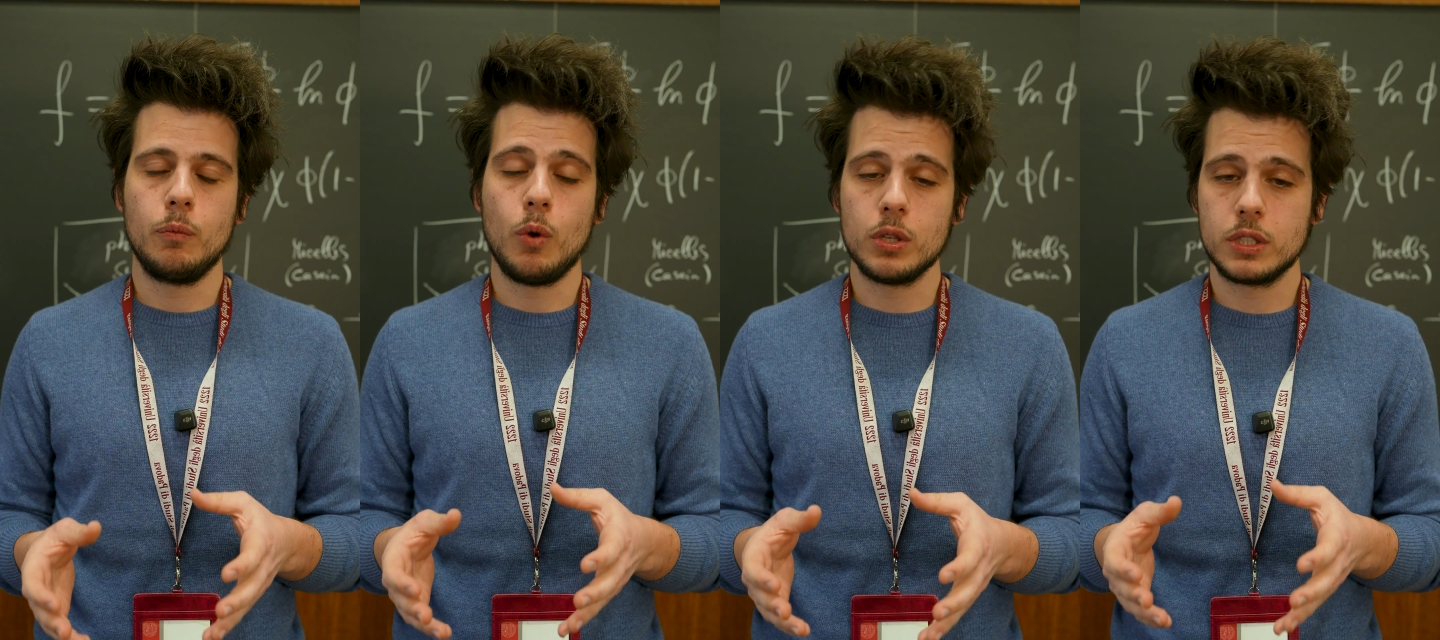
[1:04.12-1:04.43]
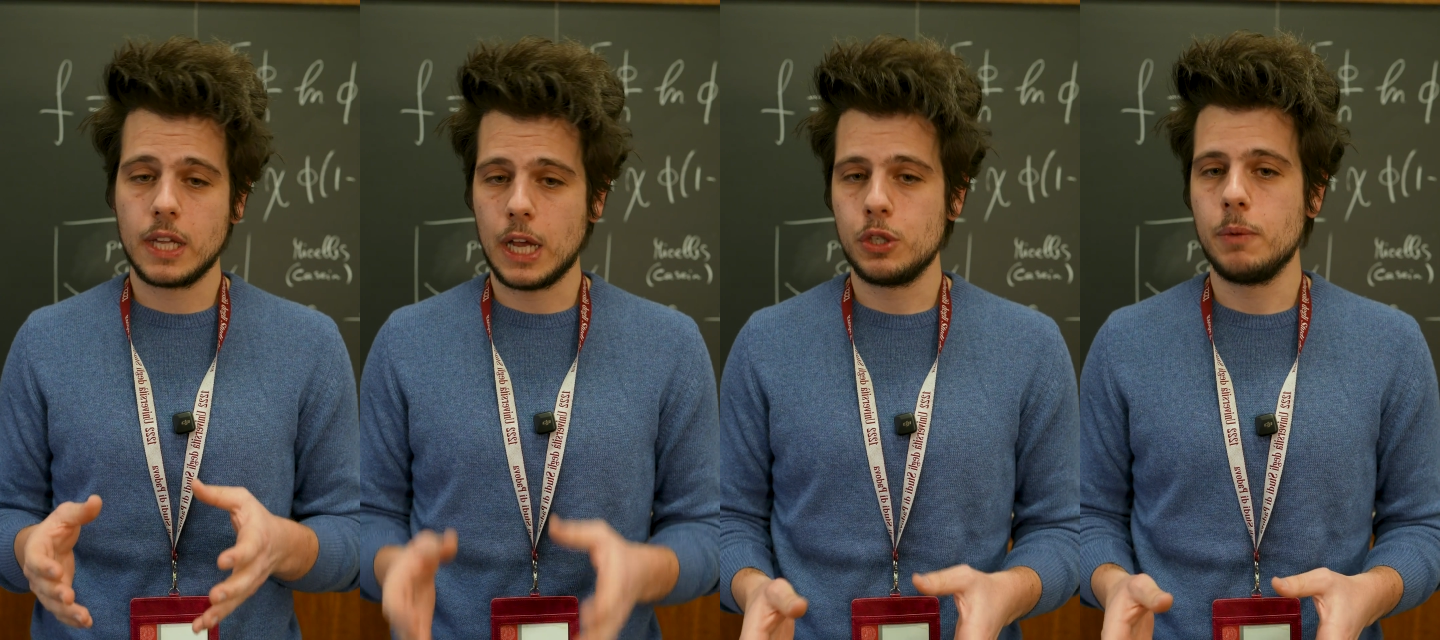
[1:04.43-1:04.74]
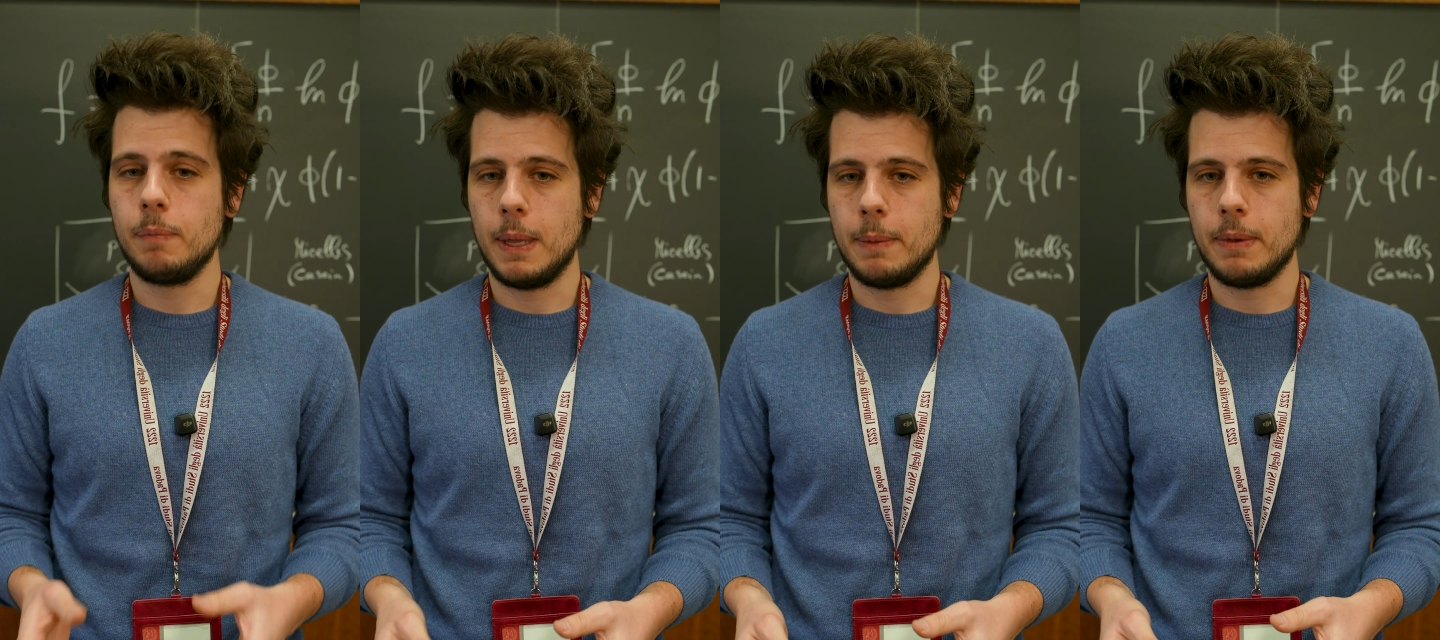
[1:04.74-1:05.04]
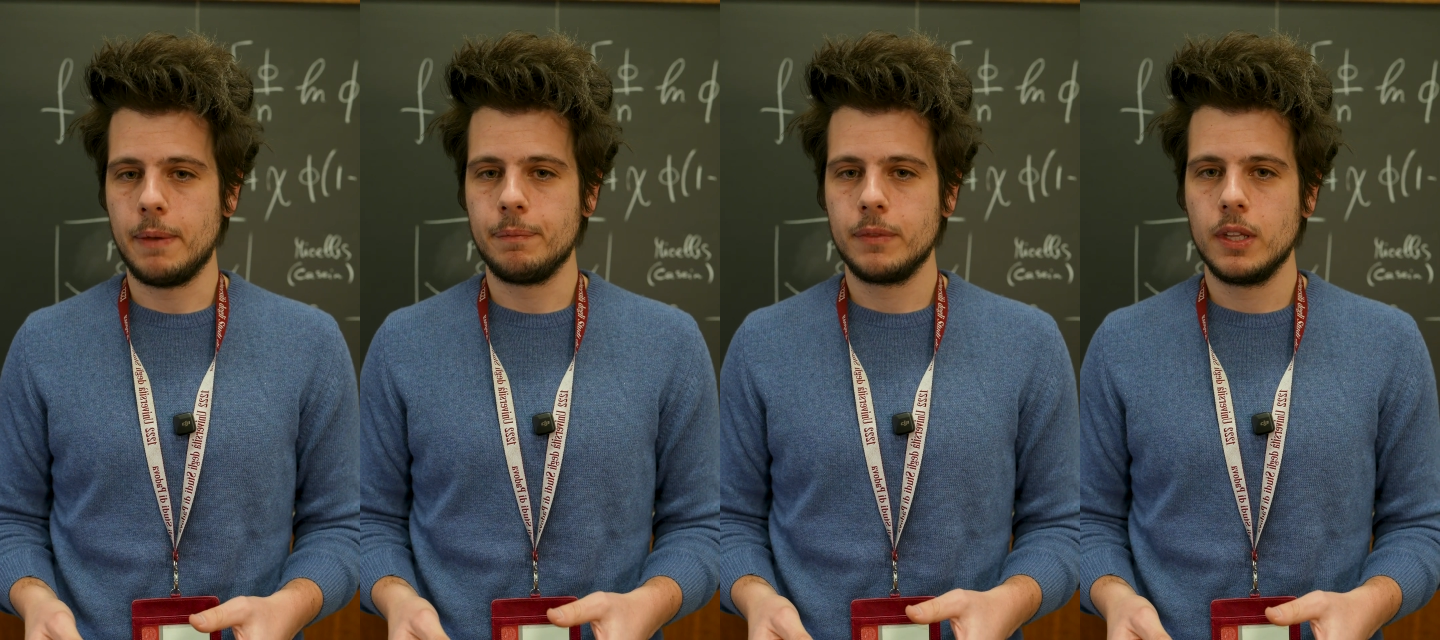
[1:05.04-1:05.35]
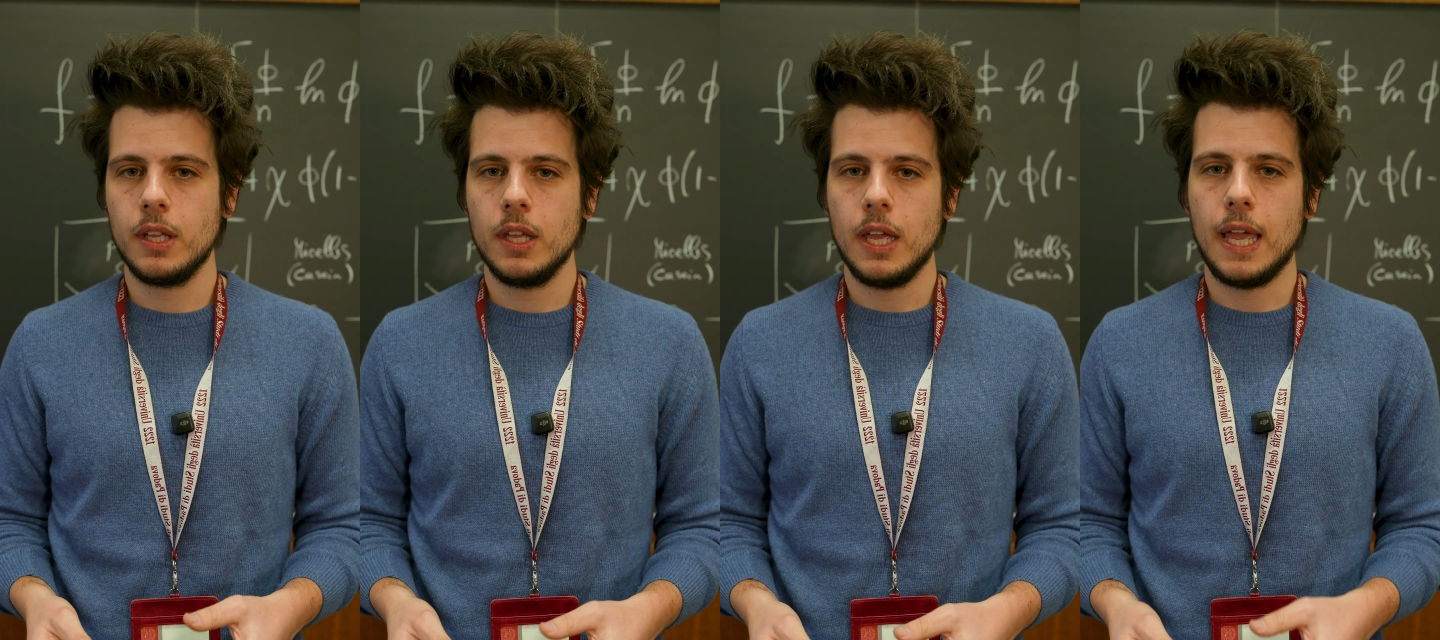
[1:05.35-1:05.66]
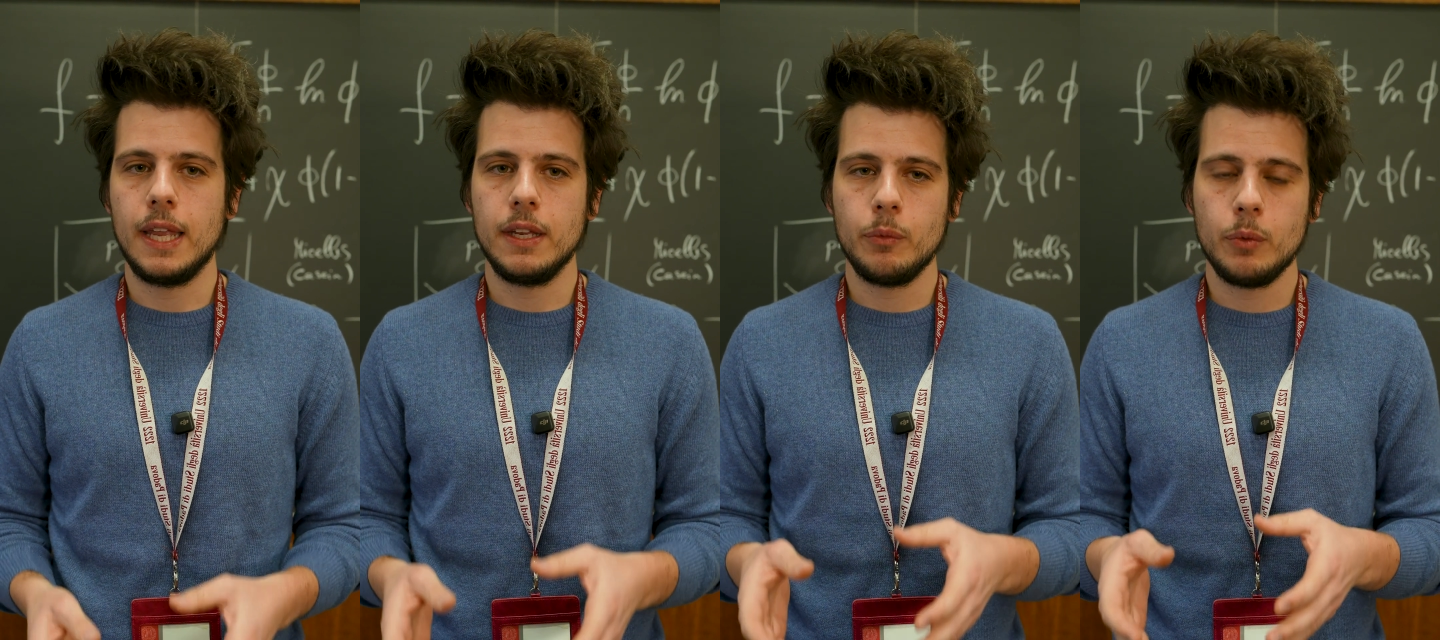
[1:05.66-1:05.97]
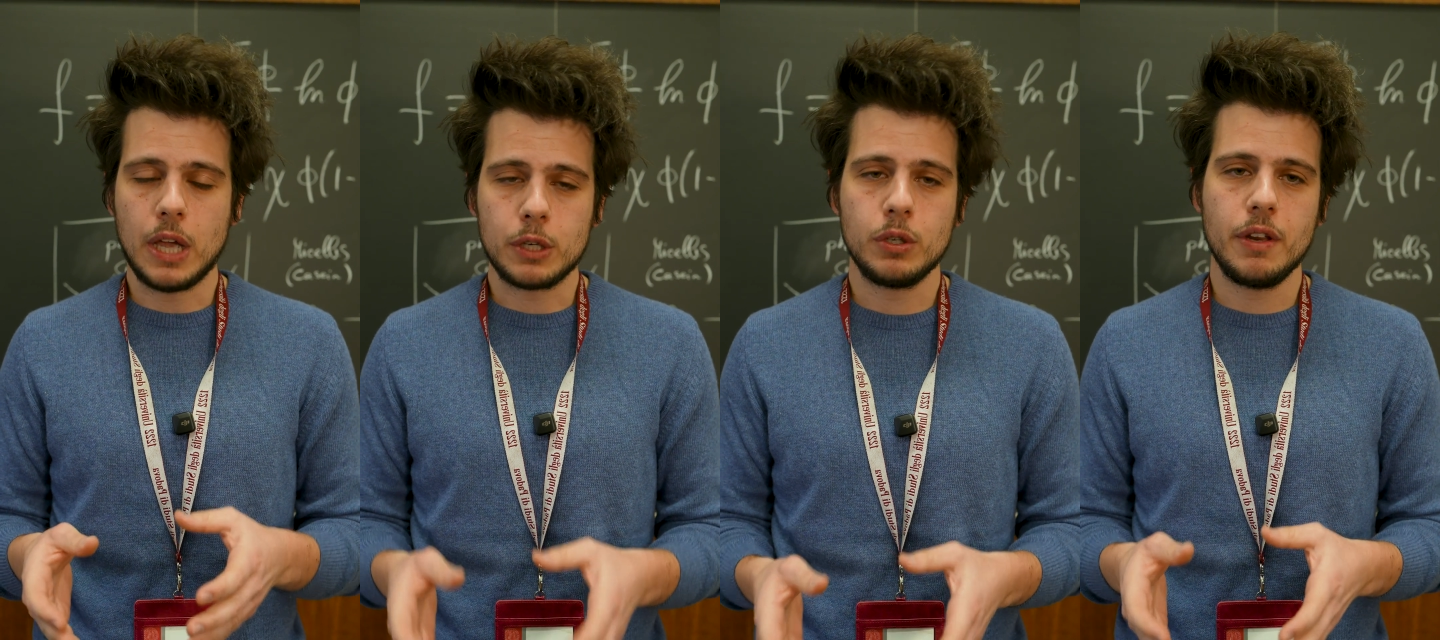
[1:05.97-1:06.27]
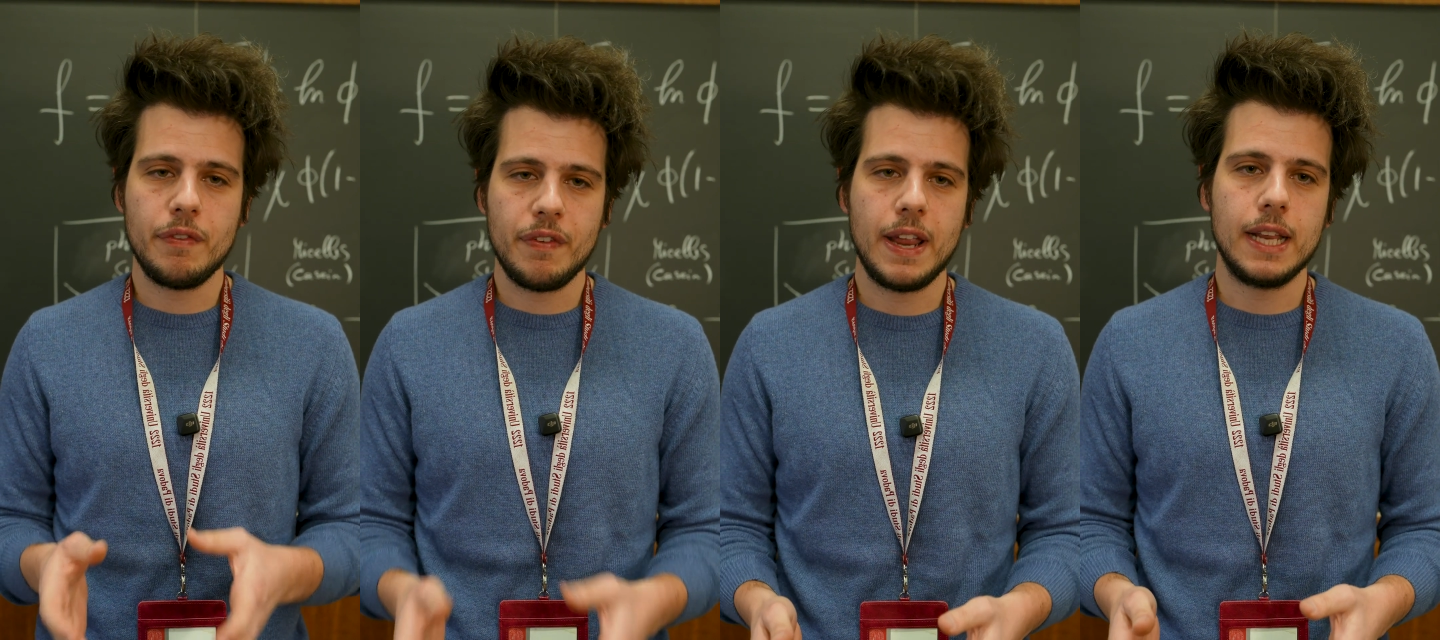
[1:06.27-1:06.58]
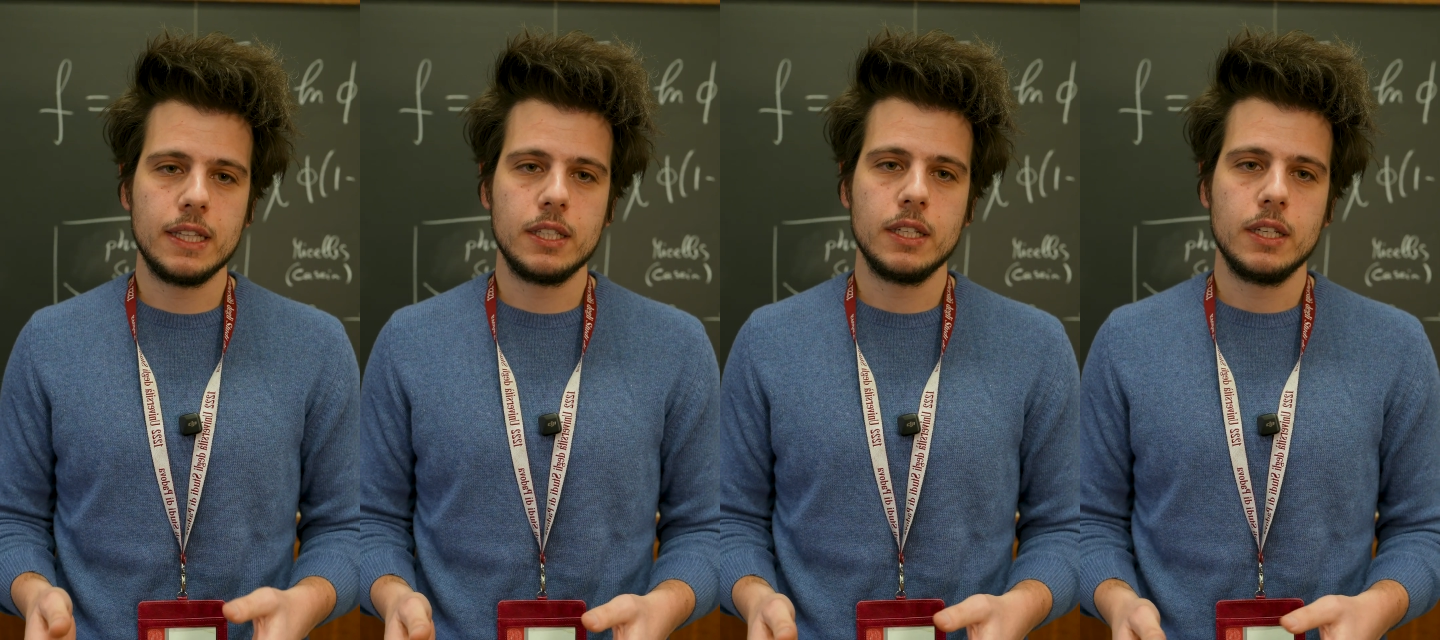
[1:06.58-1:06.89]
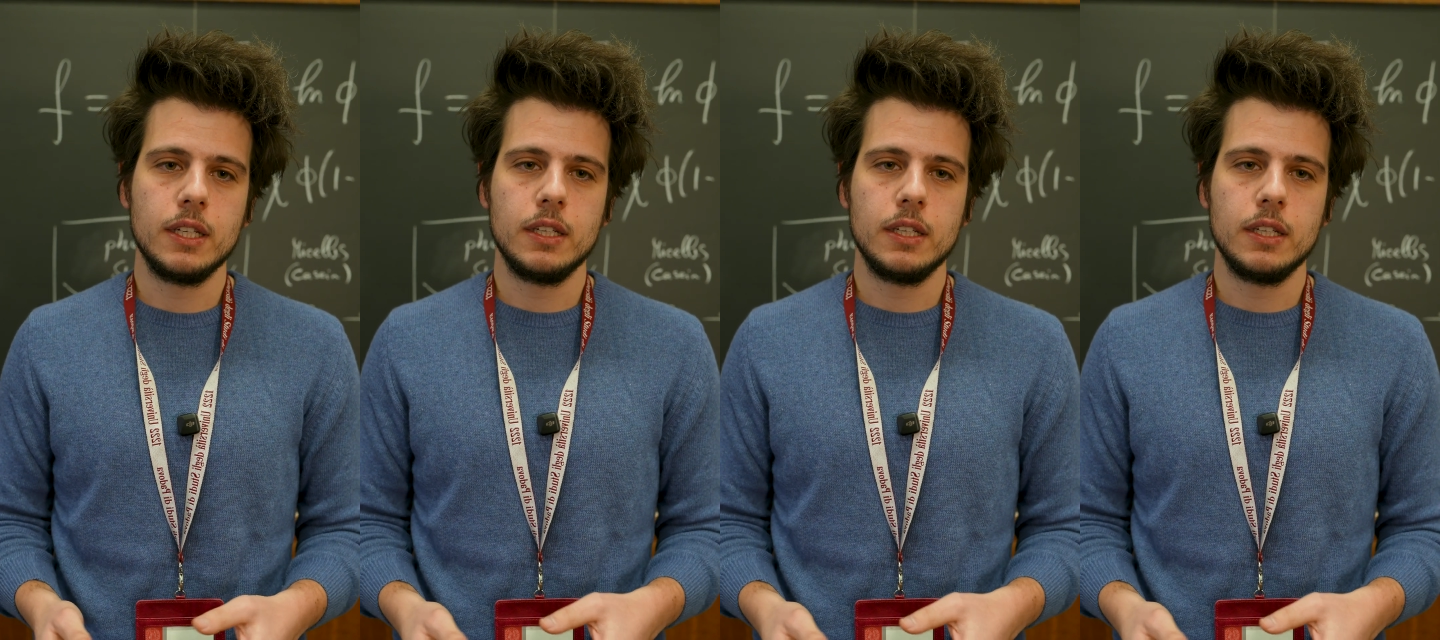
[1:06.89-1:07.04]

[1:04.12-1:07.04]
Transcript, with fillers: was cacio pepe. And we actually failed